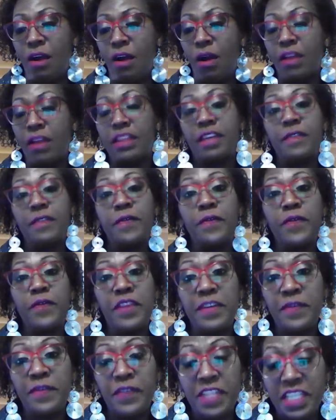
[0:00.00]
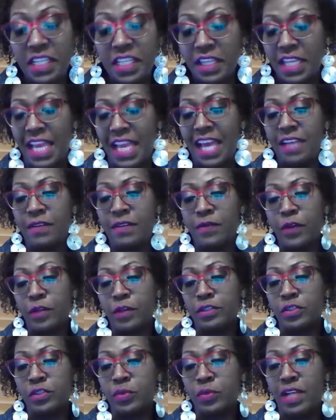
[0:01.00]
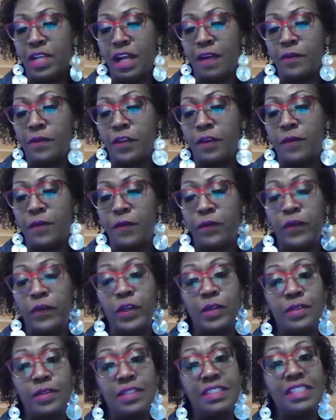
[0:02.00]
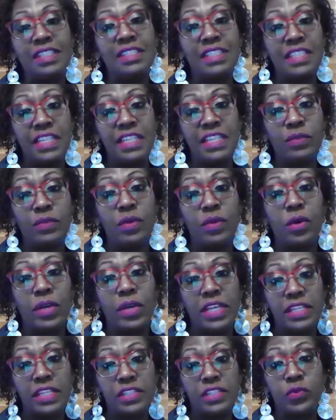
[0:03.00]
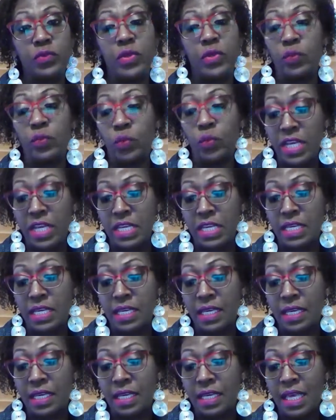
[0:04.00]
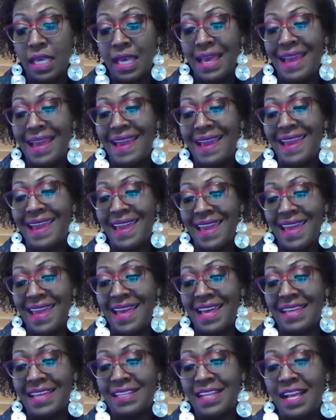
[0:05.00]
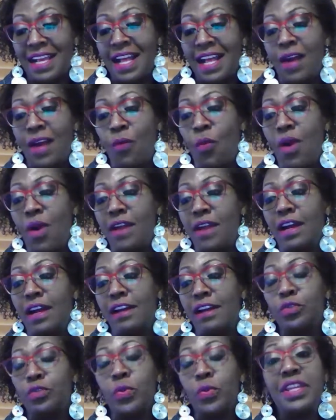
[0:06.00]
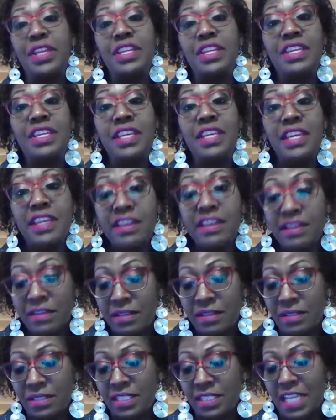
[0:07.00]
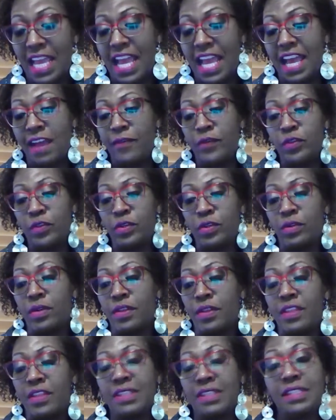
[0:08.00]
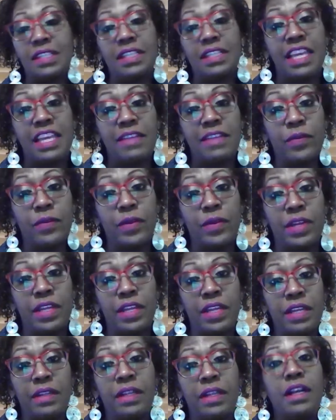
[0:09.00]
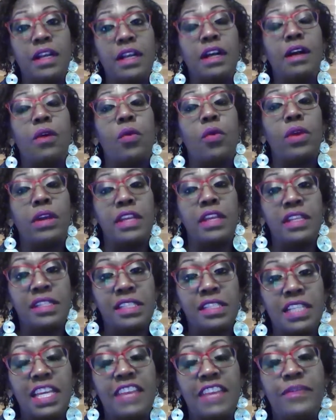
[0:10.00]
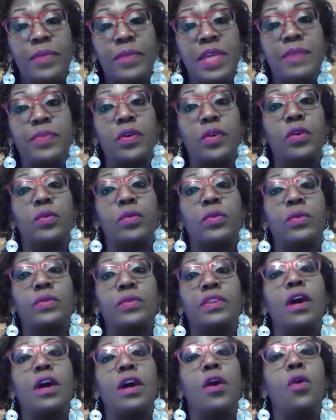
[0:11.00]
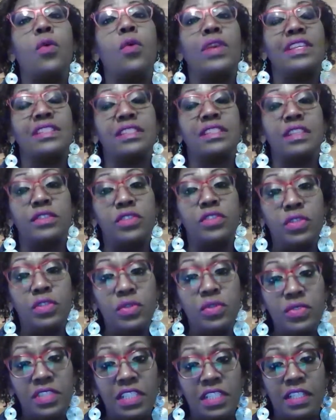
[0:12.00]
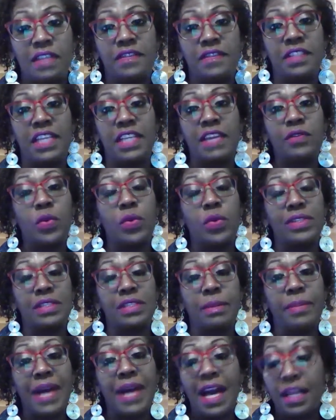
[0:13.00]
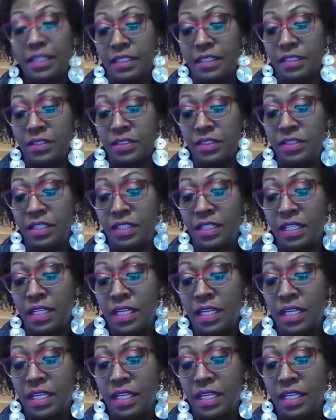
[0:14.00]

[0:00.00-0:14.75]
on the 50th anniversary of the first Negro History Week, and 100 years after the slavery or enslaved people, the whole institution of slavery was abolished,